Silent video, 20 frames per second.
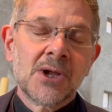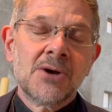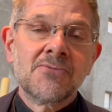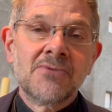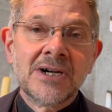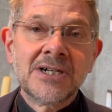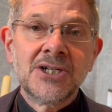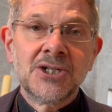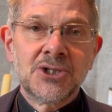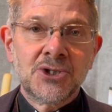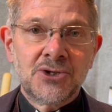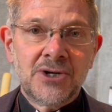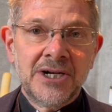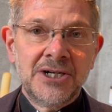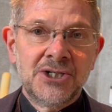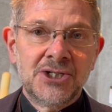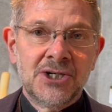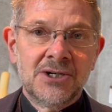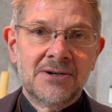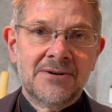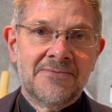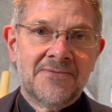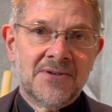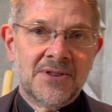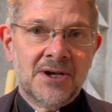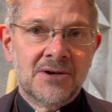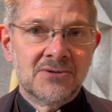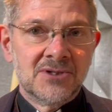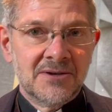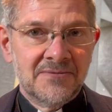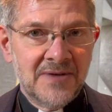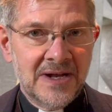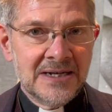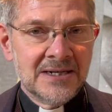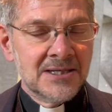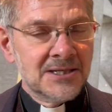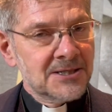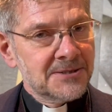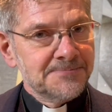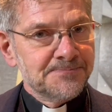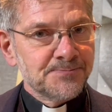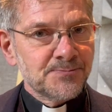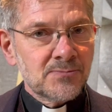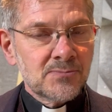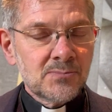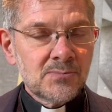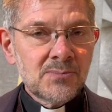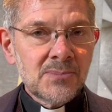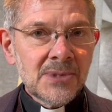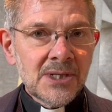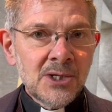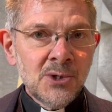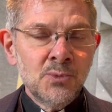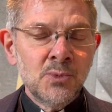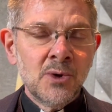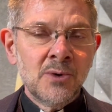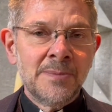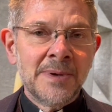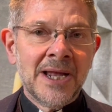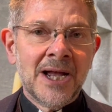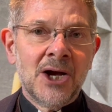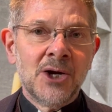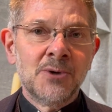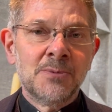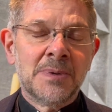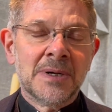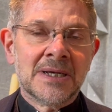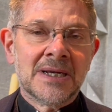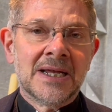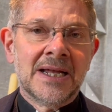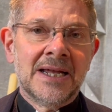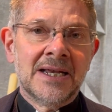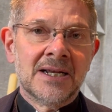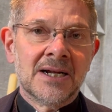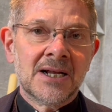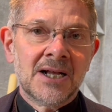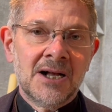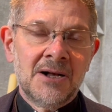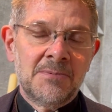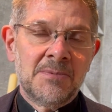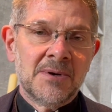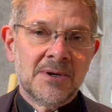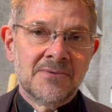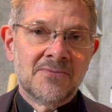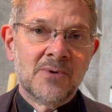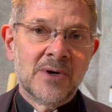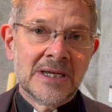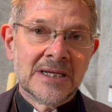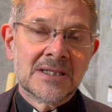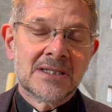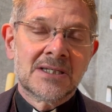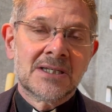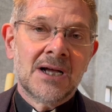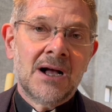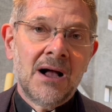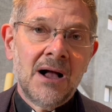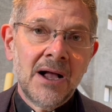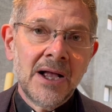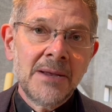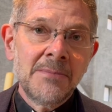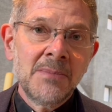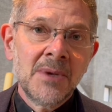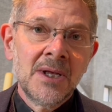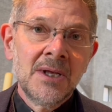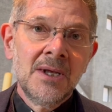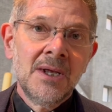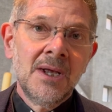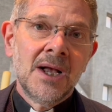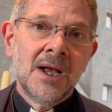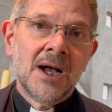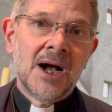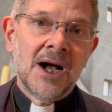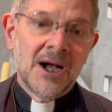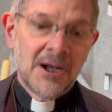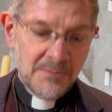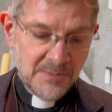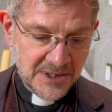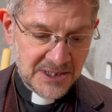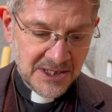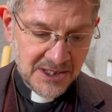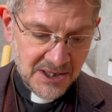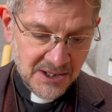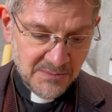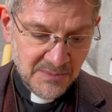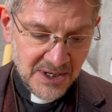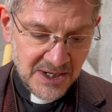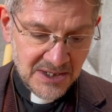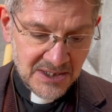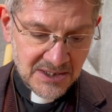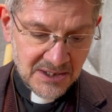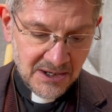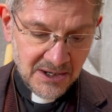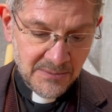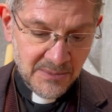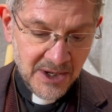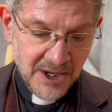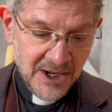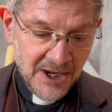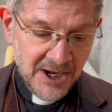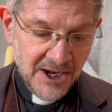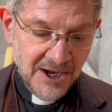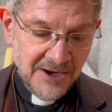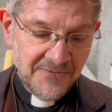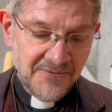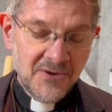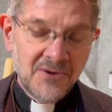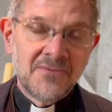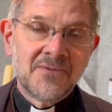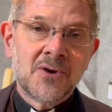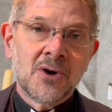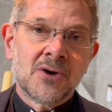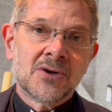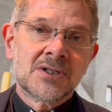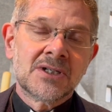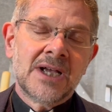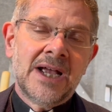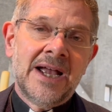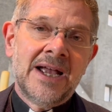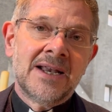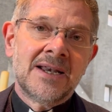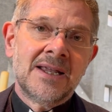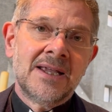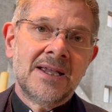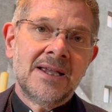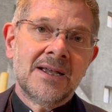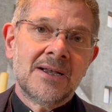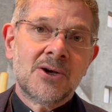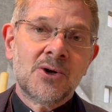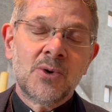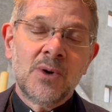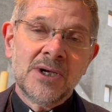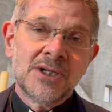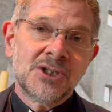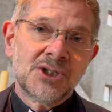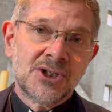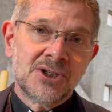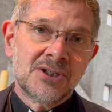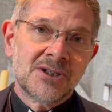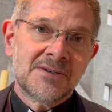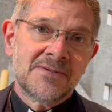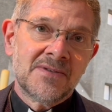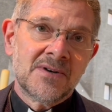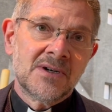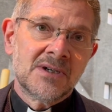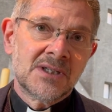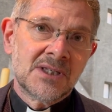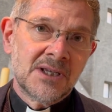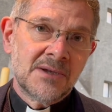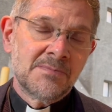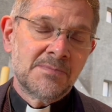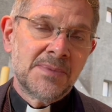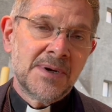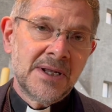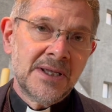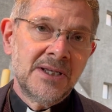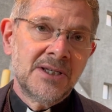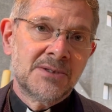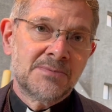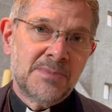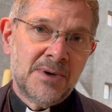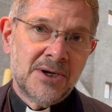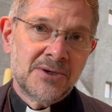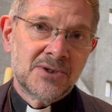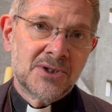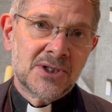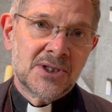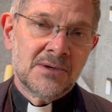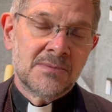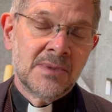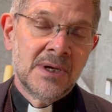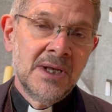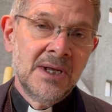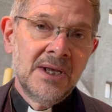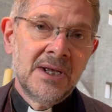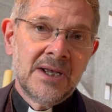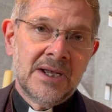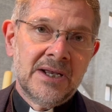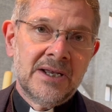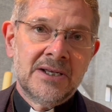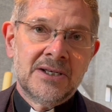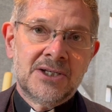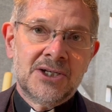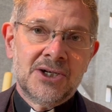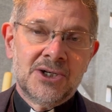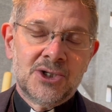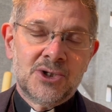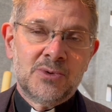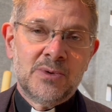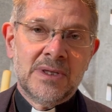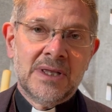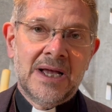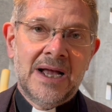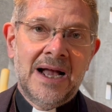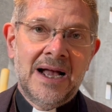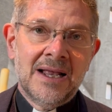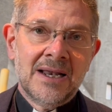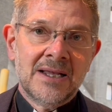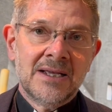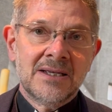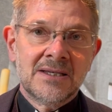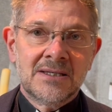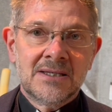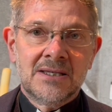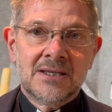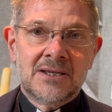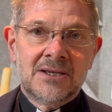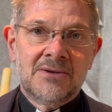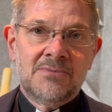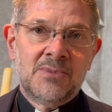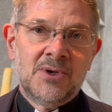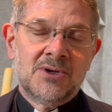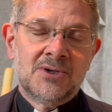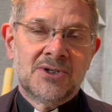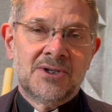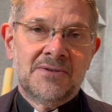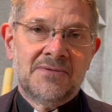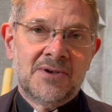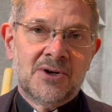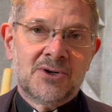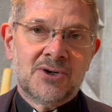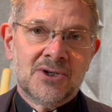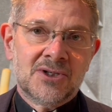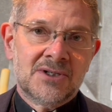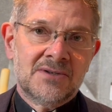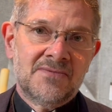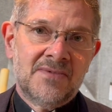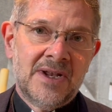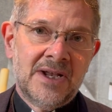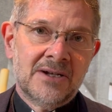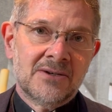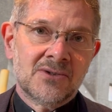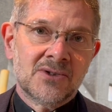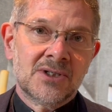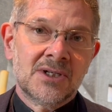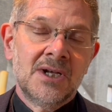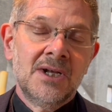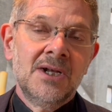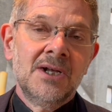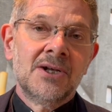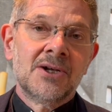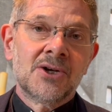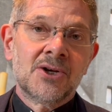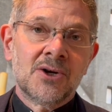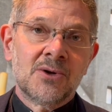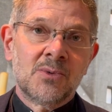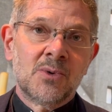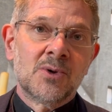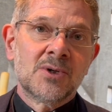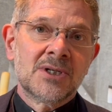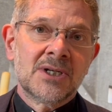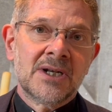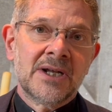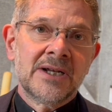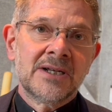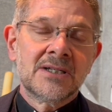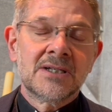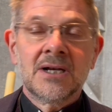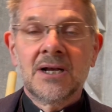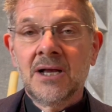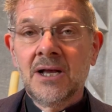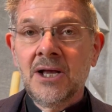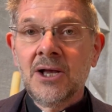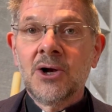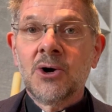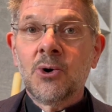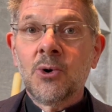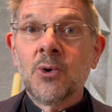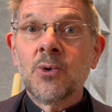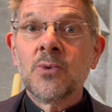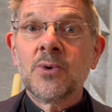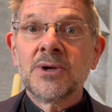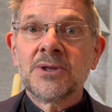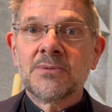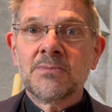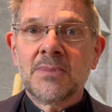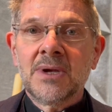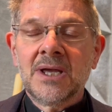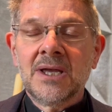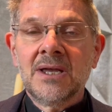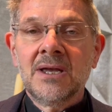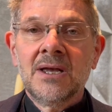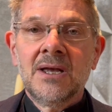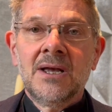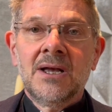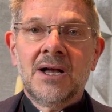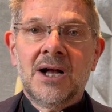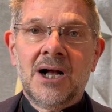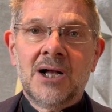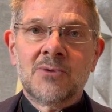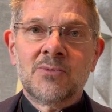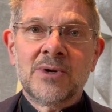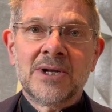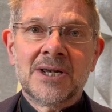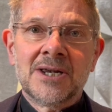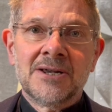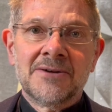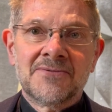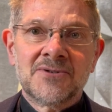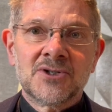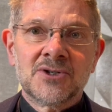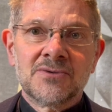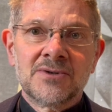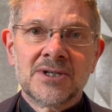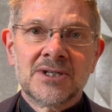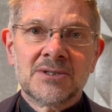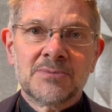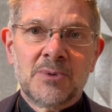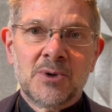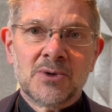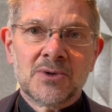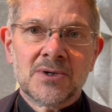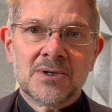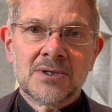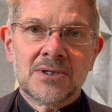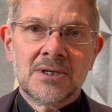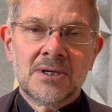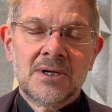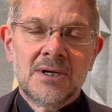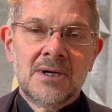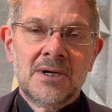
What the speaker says: Registration for those events will be open in a couple of weeks' time. But in the meantime, if you've got any questions for us, then please post them. Get in touch with Alice, the community of the Cross of Nails coordinator, or with me, and we'd love to respond.